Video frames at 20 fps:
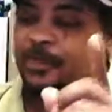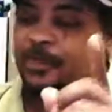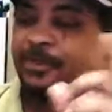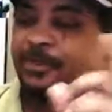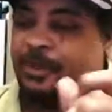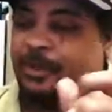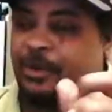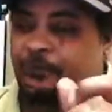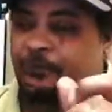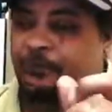
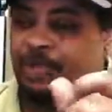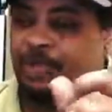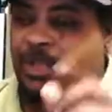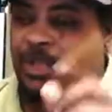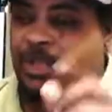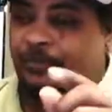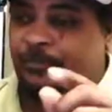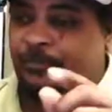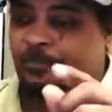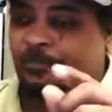Never
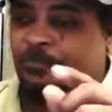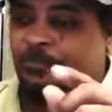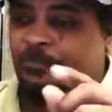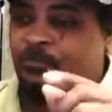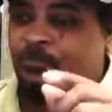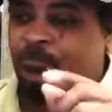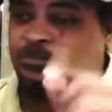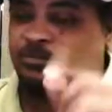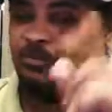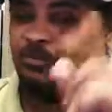forget,
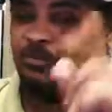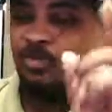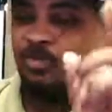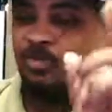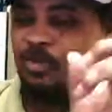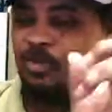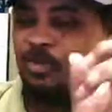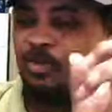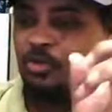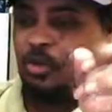
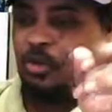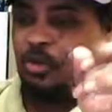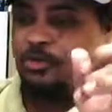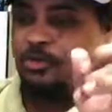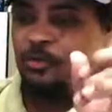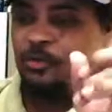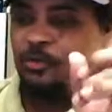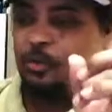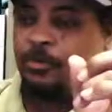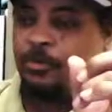
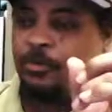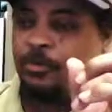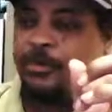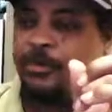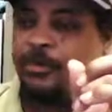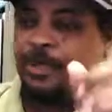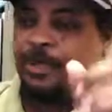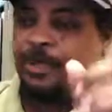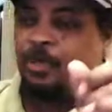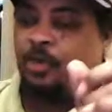crossing over the
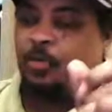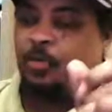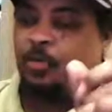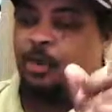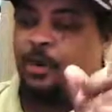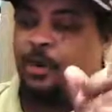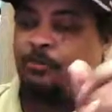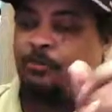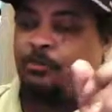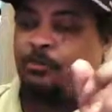
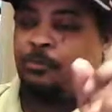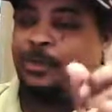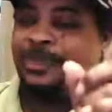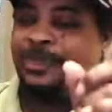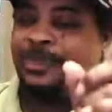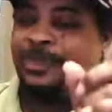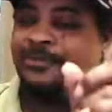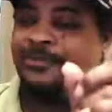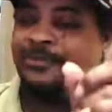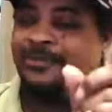Delaware
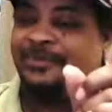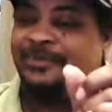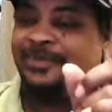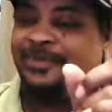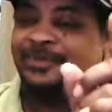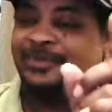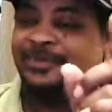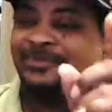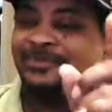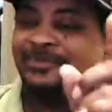Bridge
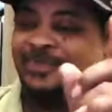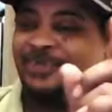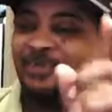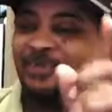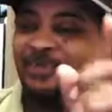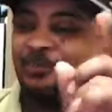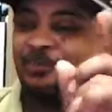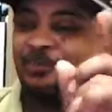just